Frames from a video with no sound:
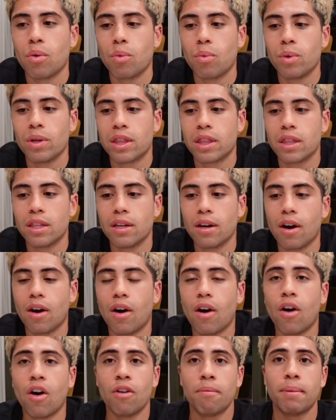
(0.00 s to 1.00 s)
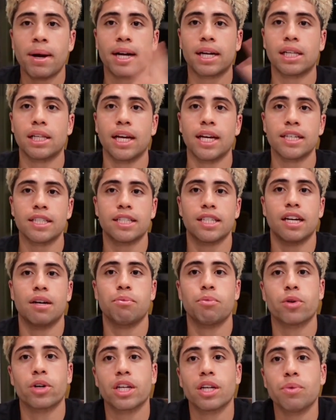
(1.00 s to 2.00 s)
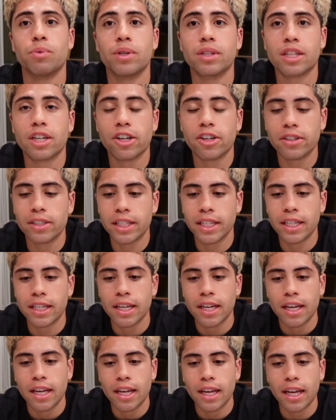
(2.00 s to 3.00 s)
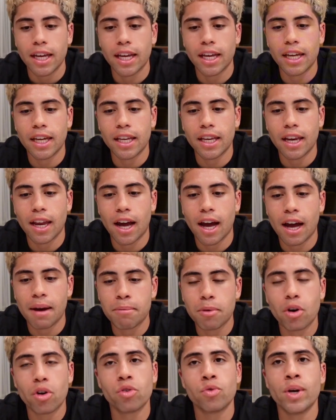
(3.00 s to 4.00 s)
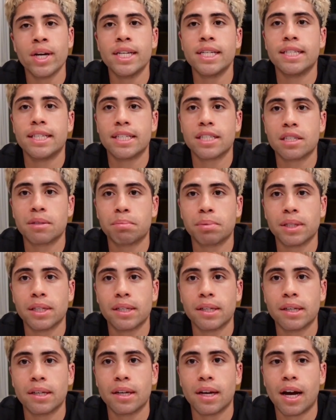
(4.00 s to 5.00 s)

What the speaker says: with all my clients that I'm working with currently, I'm already disciplined.